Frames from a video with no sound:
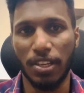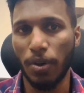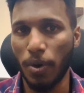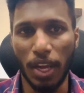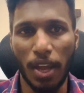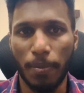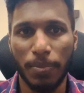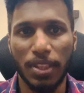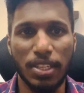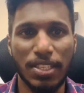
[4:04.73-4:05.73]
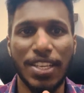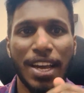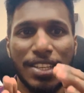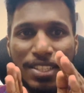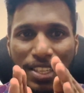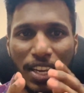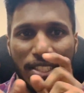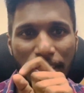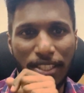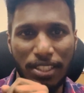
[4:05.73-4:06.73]
Okay, this is the change.
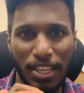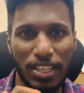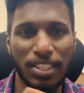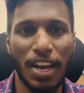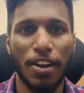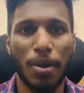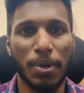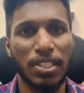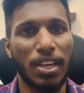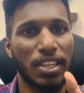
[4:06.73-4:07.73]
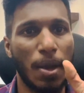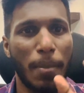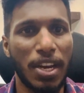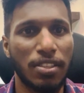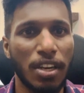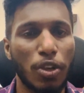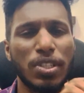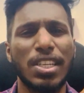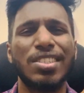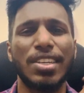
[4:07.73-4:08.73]
The change is 100%. Comparison, you
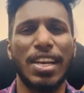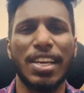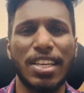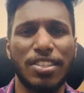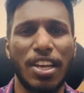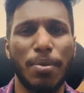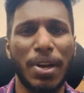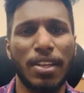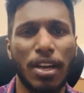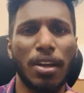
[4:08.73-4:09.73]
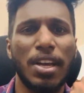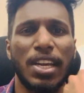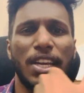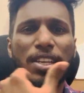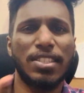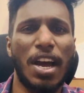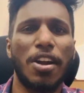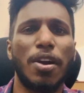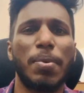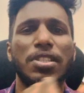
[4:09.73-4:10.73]
just telling a statement that it is
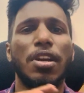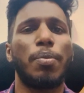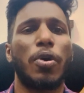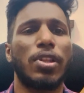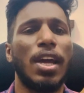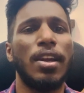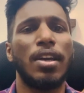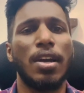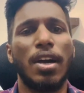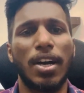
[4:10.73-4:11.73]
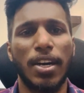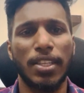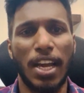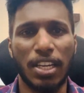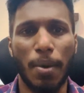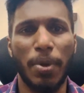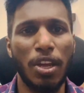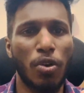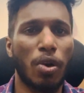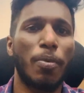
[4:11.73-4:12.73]
100% more than that
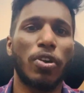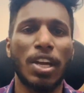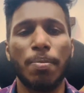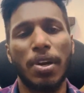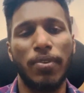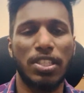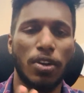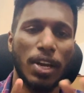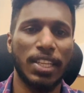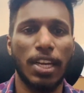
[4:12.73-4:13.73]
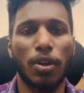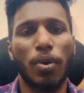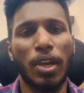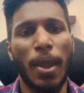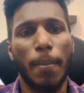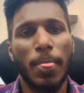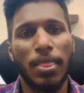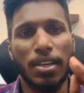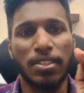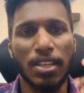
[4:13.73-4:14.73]
company or more than previous year, like that. Okay,
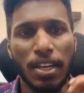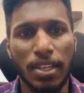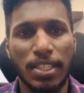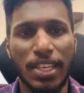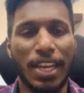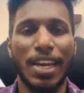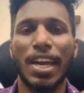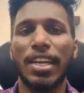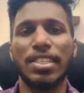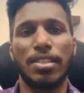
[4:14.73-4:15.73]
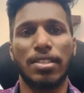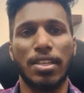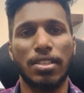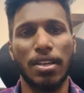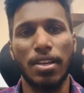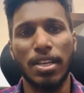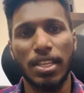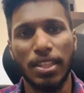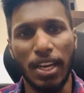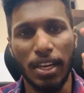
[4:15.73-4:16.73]
that is the second and third stage.
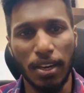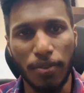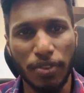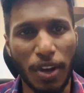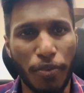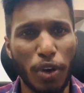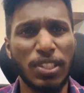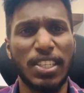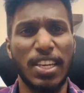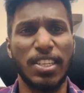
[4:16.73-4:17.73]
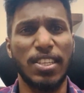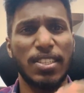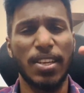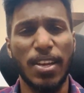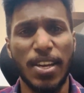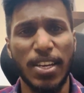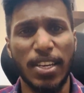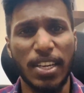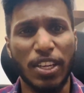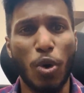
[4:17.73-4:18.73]
Then the fourth stage is
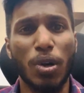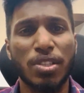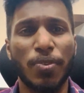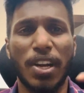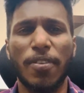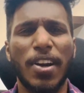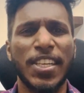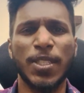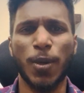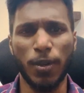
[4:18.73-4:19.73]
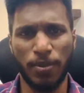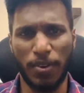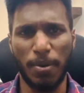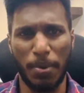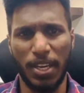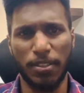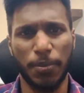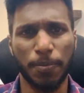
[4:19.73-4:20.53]
cost 1. What is cost 1 means?